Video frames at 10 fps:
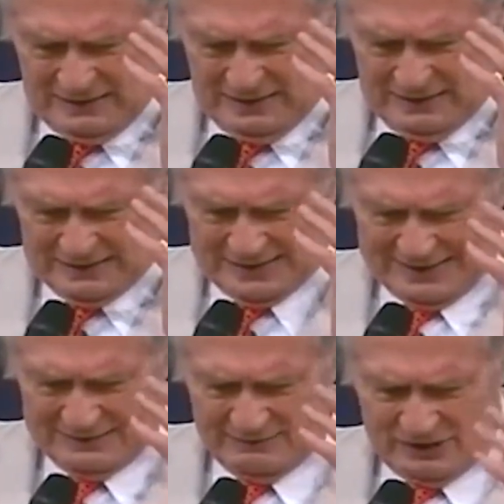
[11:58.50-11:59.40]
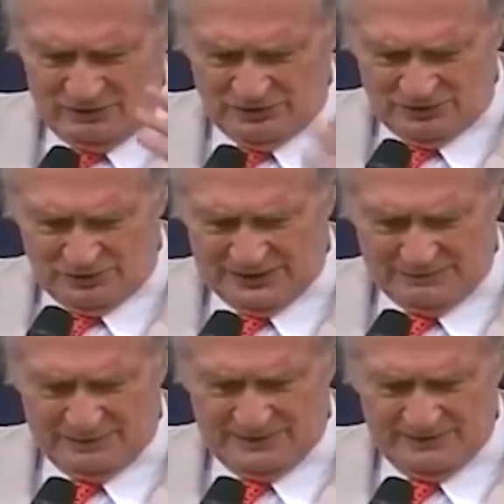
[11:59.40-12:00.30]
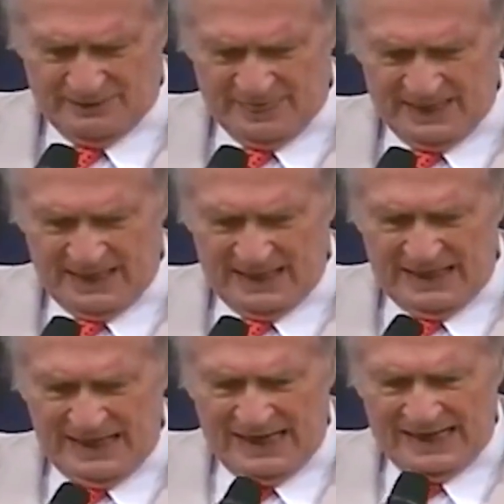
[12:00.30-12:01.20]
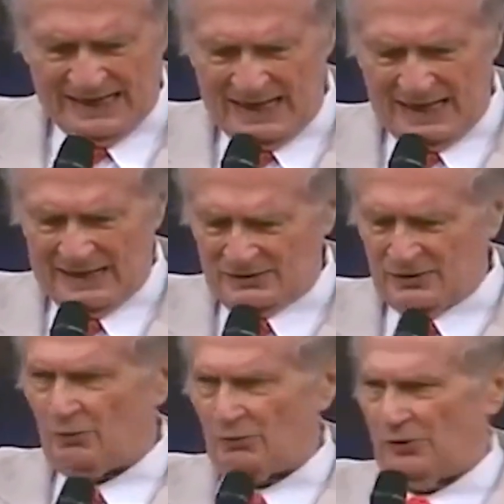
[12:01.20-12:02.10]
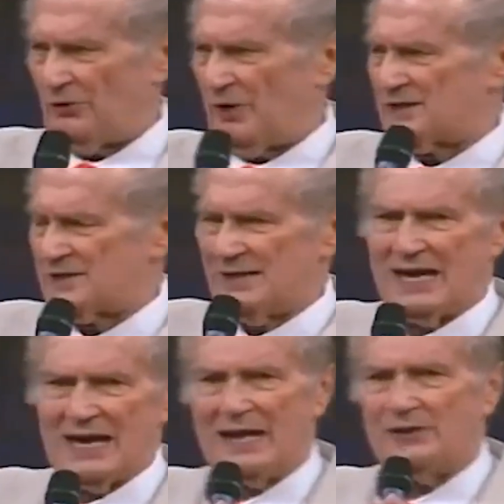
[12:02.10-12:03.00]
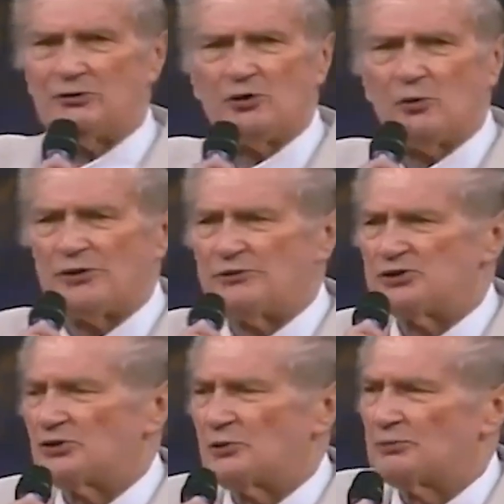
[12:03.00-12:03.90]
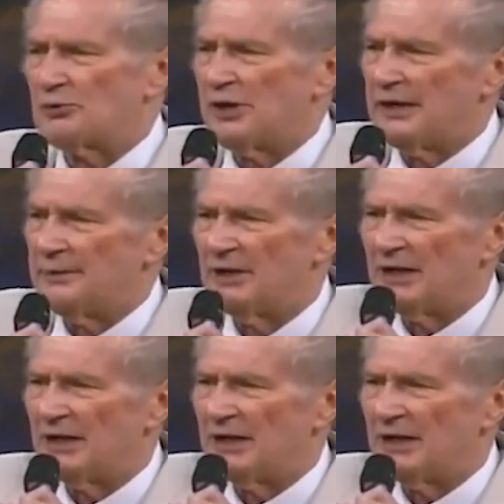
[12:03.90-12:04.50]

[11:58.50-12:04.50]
is taking me on a trip. And I, I told her, I said, Now, I don't know whether he's going to pray, but